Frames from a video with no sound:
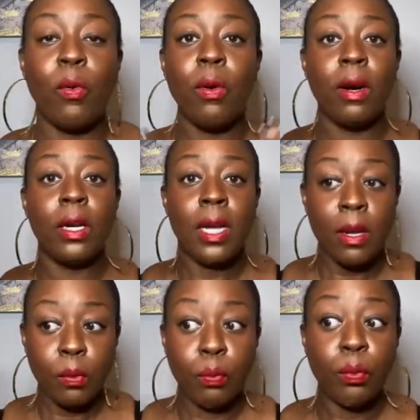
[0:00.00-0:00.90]
Or
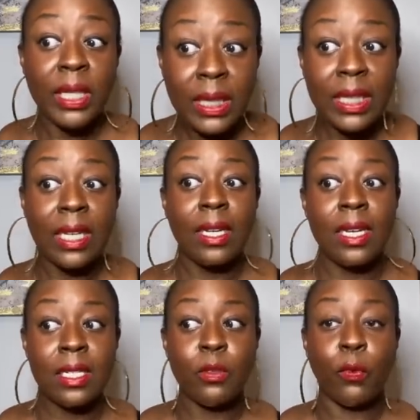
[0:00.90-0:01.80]
really,
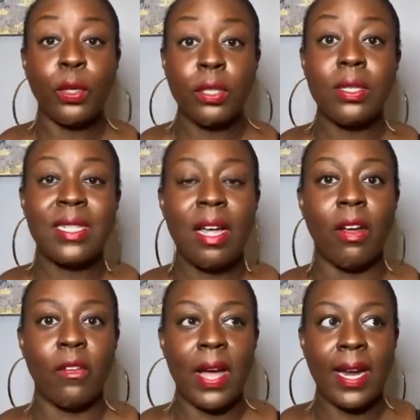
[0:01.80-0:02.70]
it's for
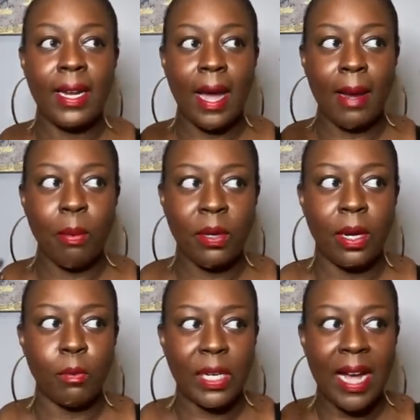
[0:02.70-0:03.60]
yourself. I put
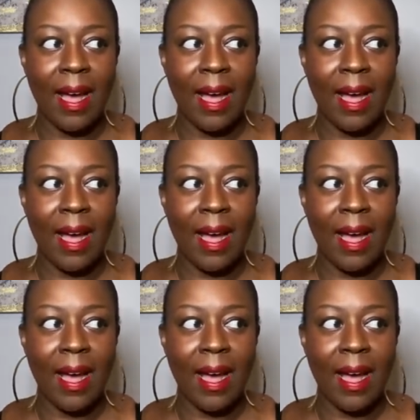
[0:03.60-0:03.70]
on what